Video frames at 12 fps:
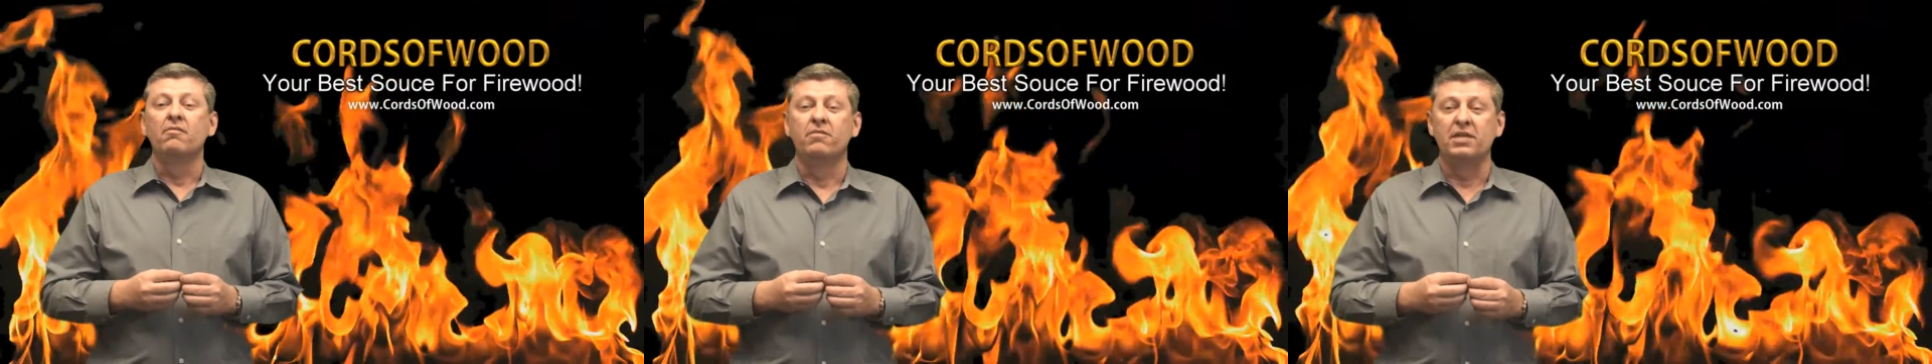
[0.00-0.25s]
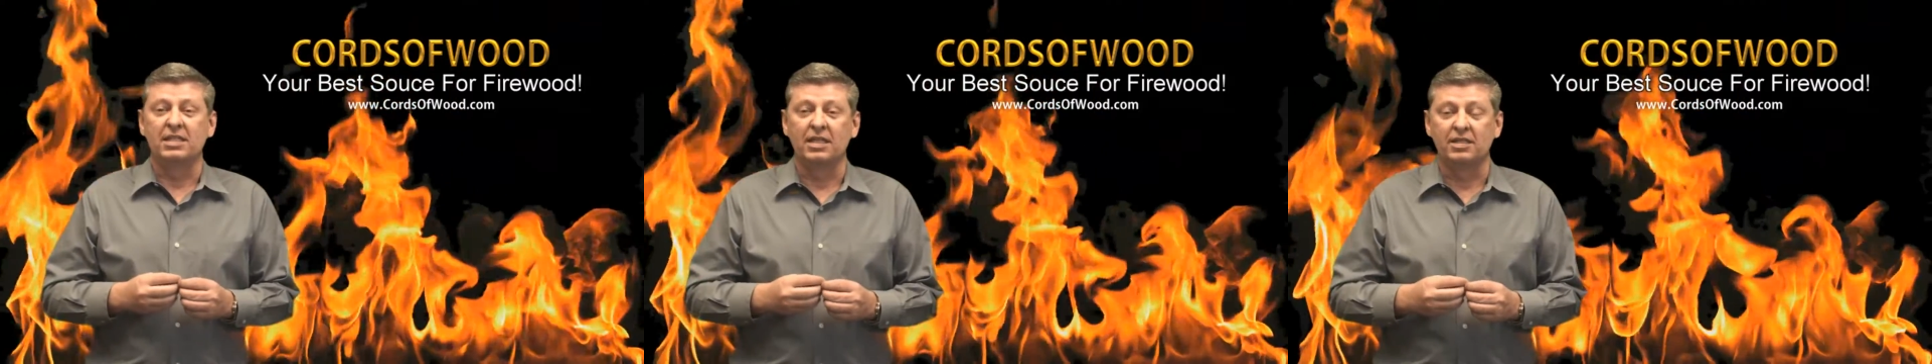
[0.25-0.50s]

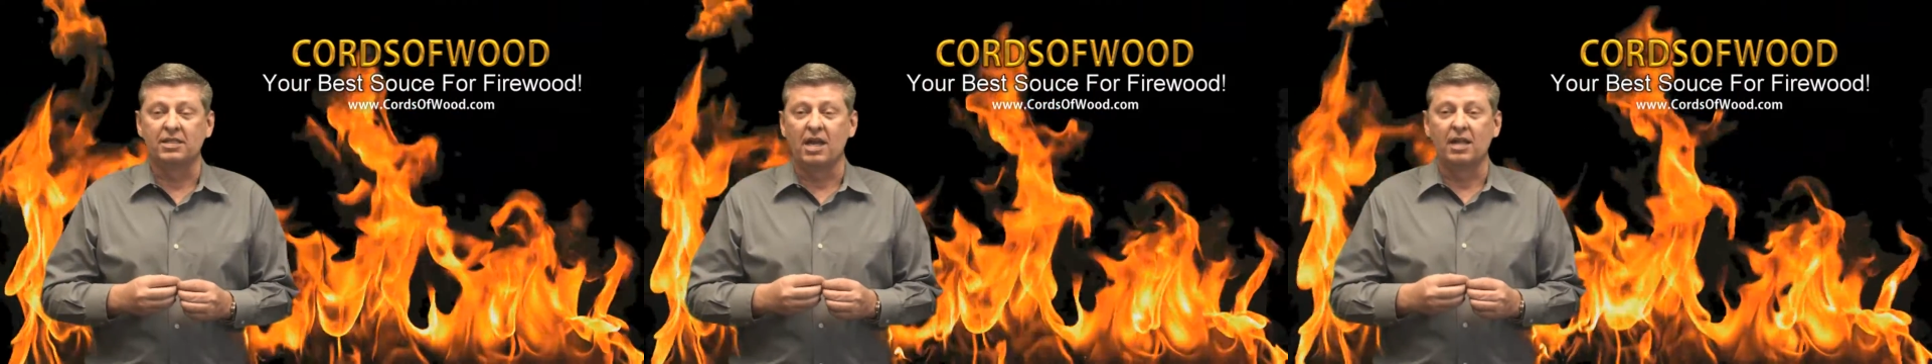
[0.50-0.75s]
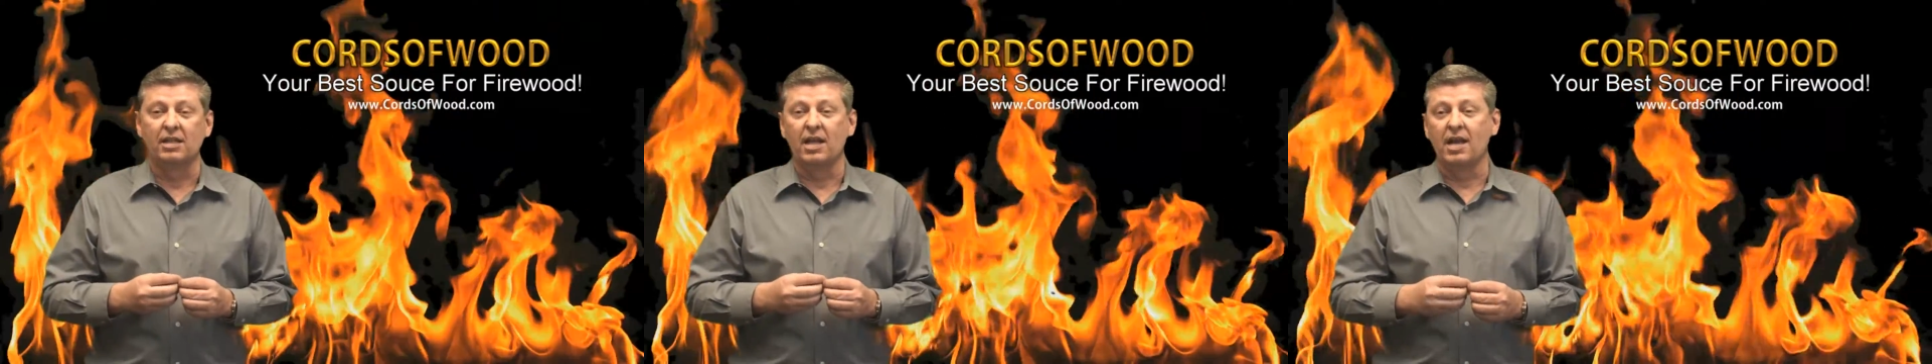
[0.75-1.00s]
visit us
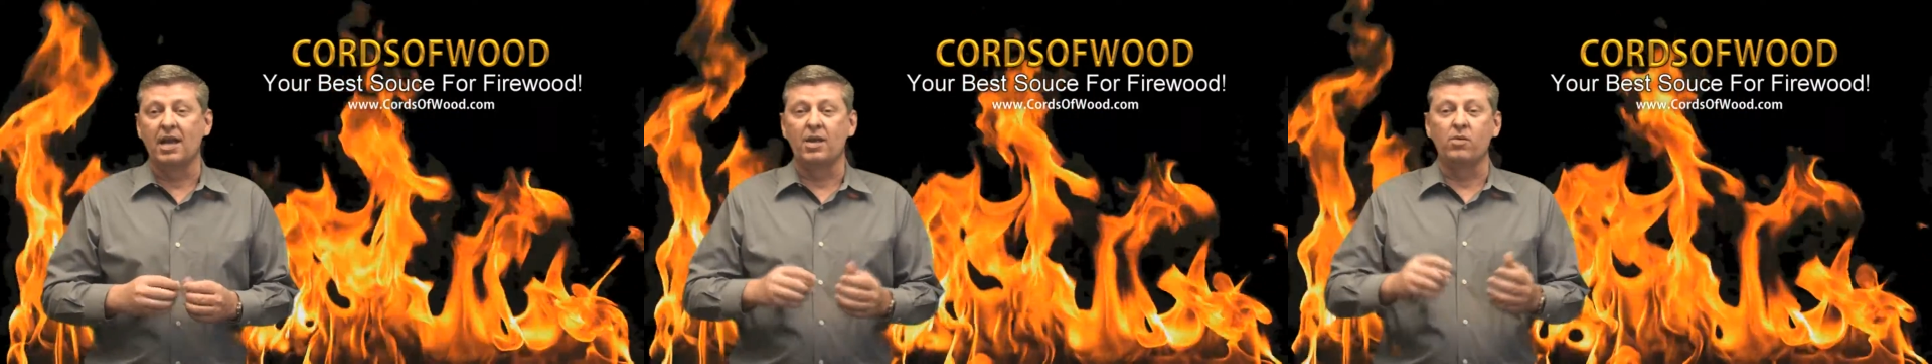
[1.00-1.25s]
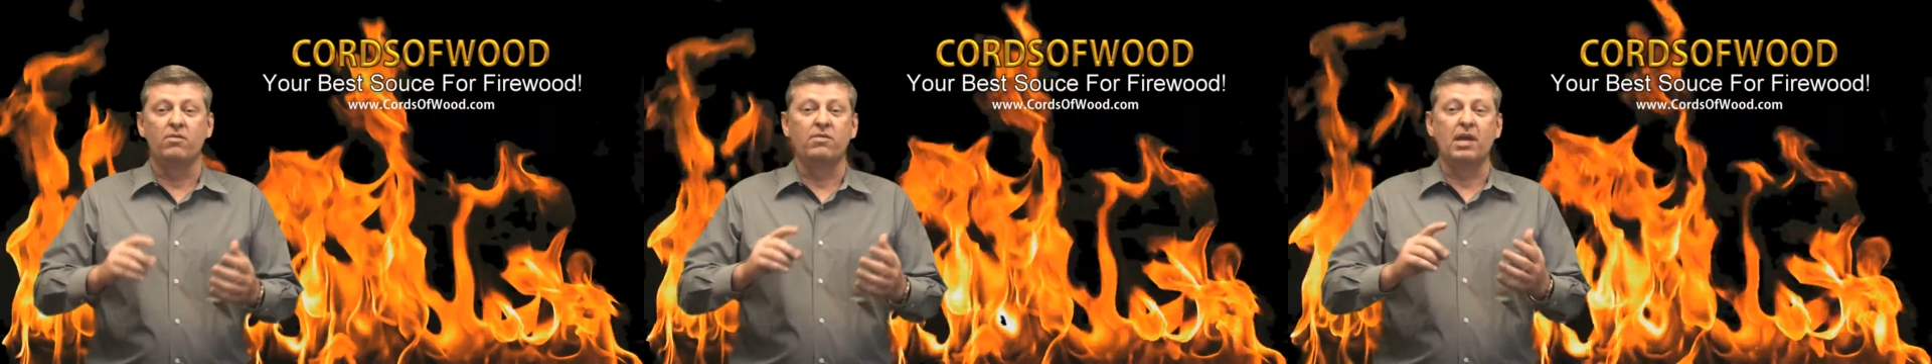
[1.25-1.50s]

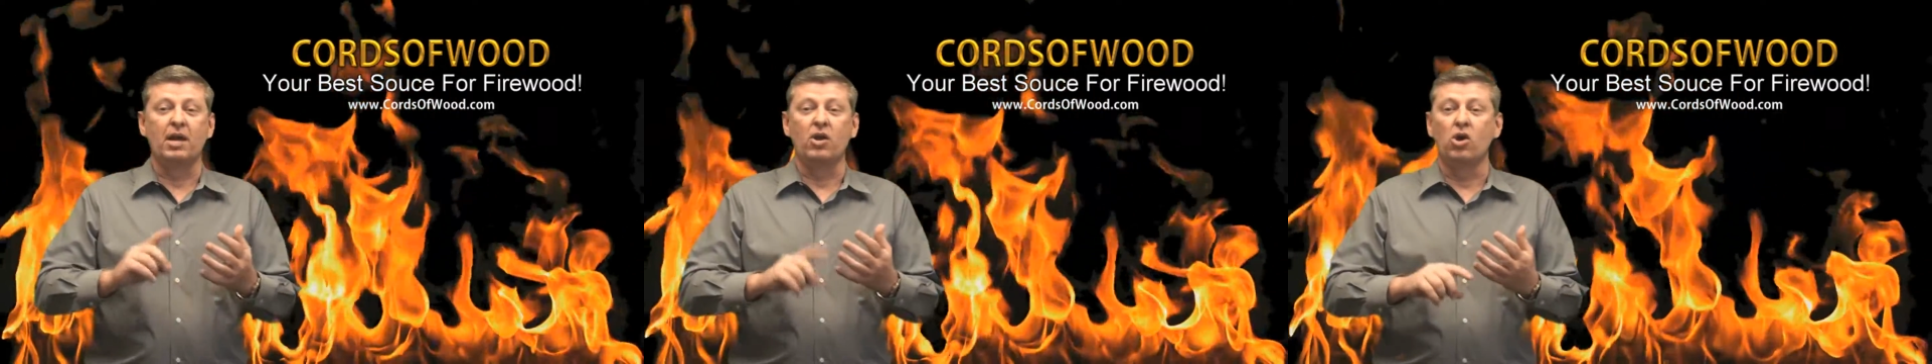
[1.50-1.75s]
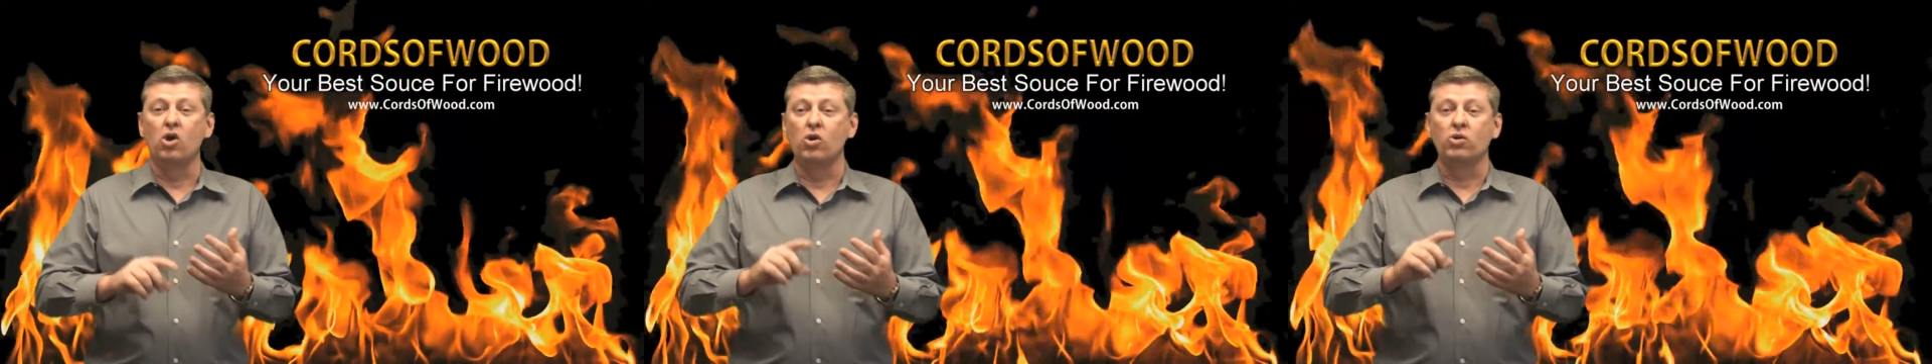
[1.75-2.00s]
online. We've got
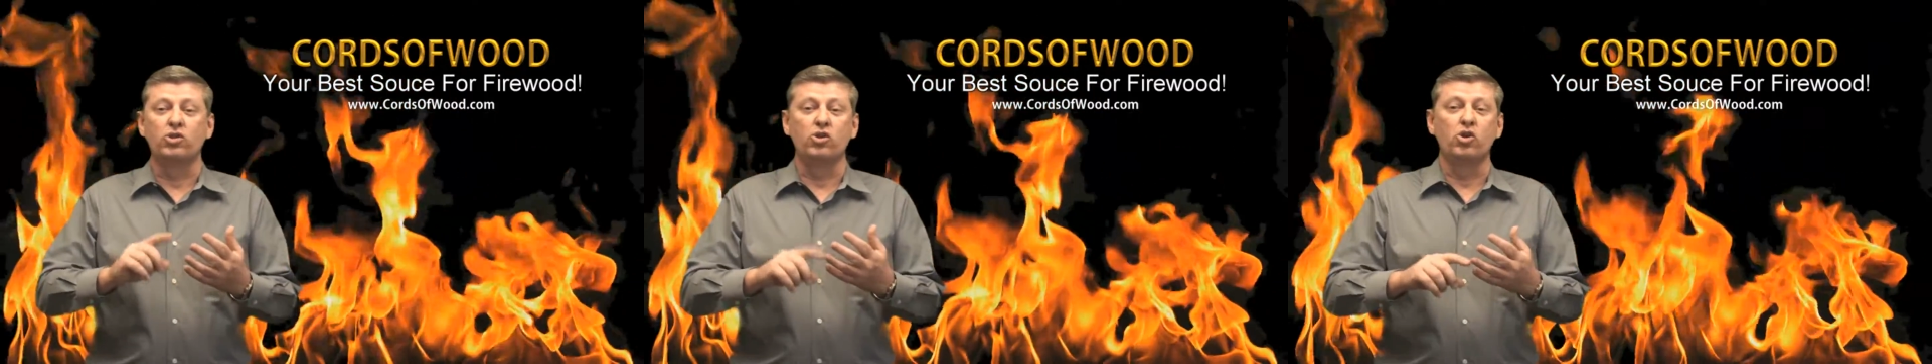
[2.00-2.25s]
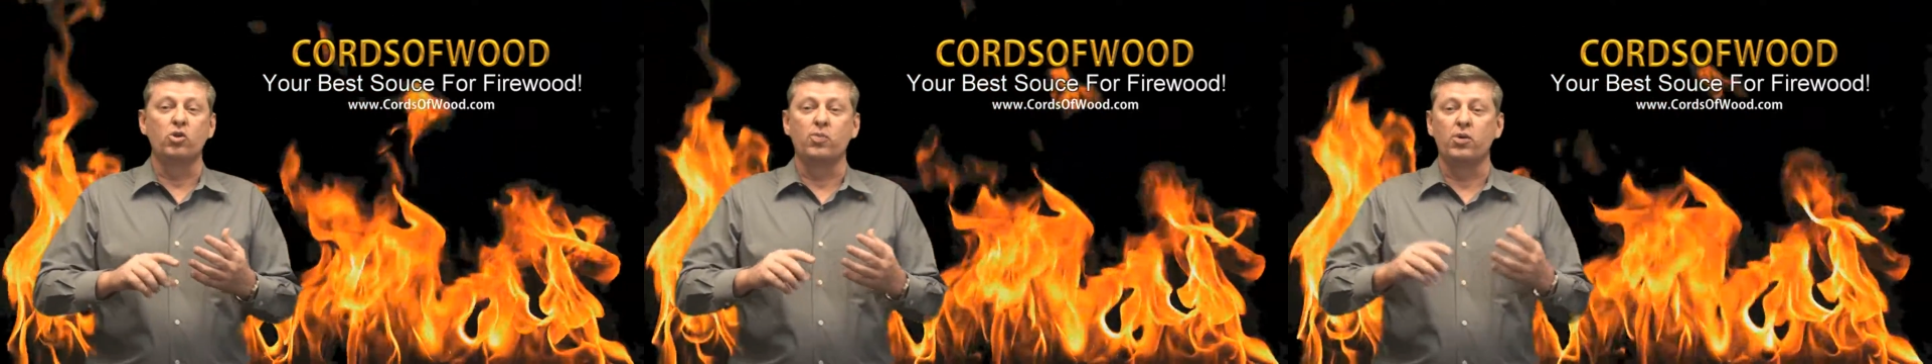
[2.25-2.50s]
oak,
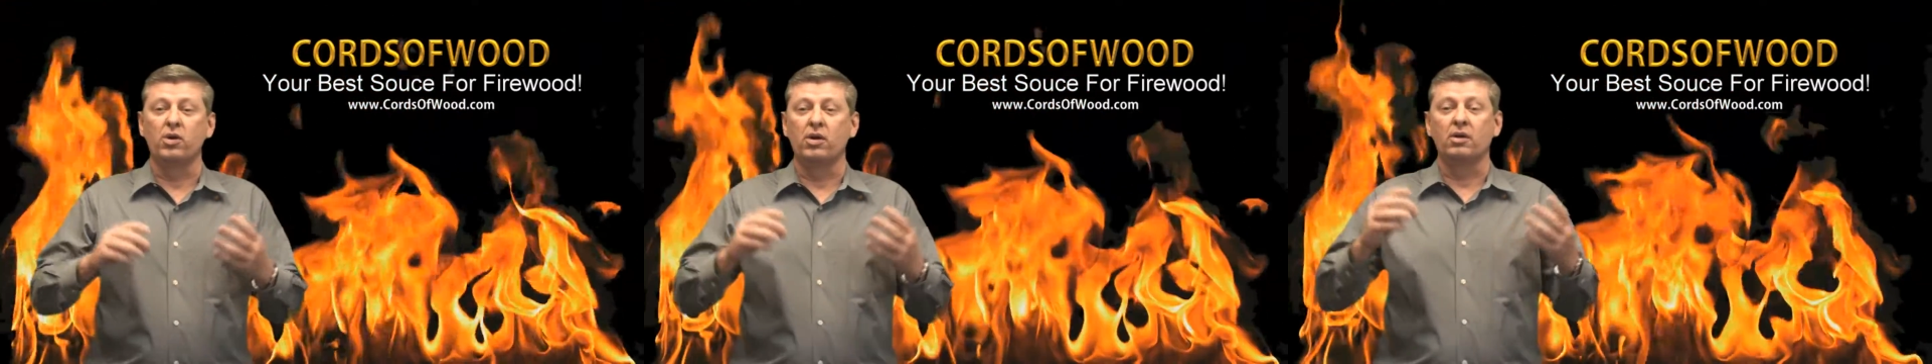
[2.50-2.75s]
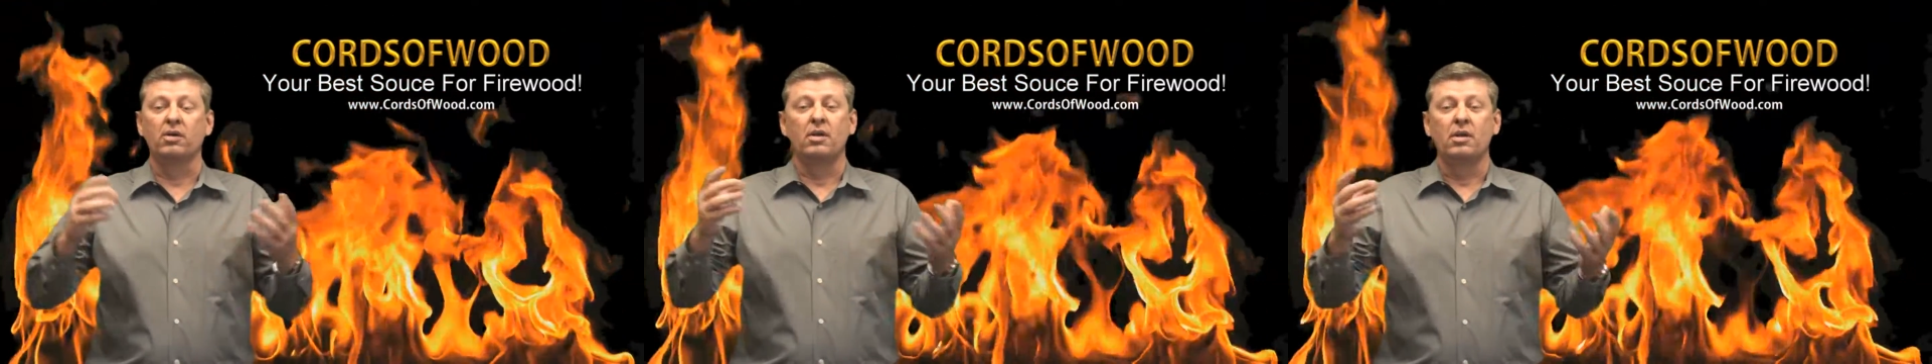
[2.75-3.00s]

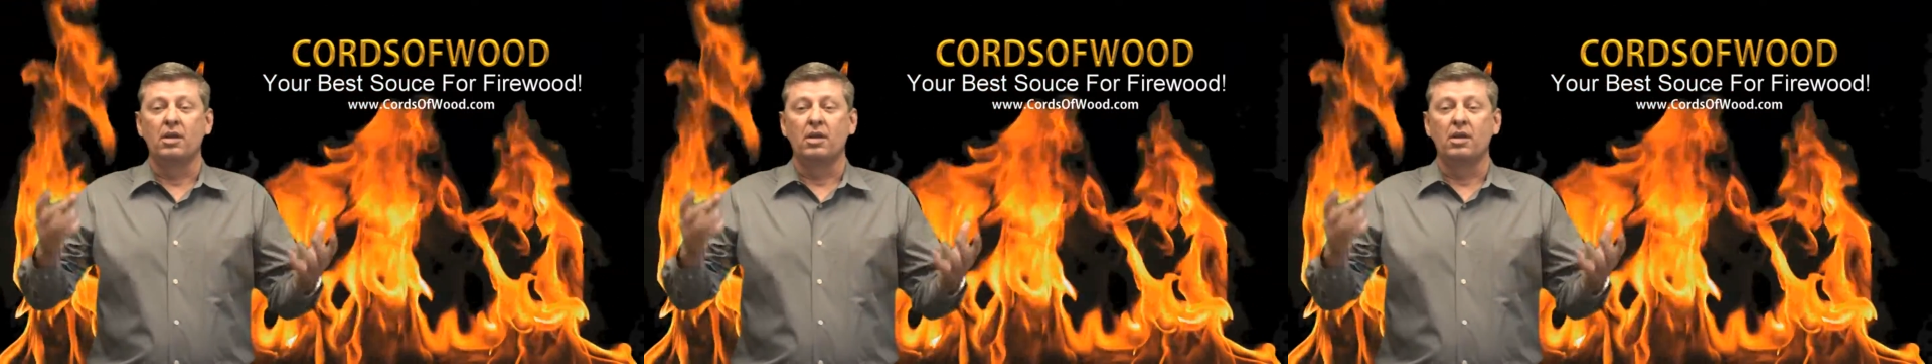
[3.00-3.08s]
juniper,